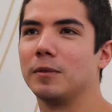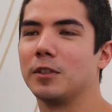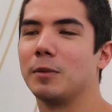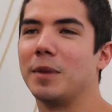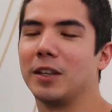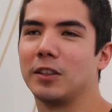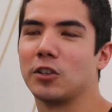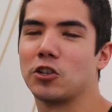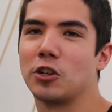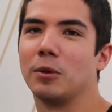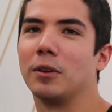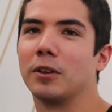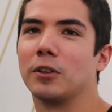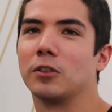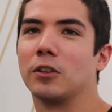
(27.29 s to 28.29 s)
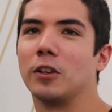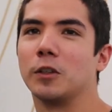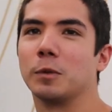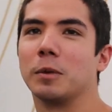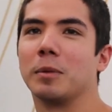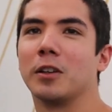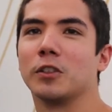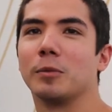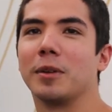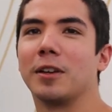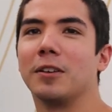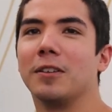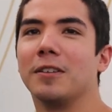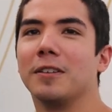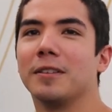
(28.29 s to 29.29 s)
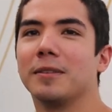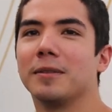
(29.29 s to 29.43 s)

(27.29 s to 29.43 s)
make this show look as good as we possibly could.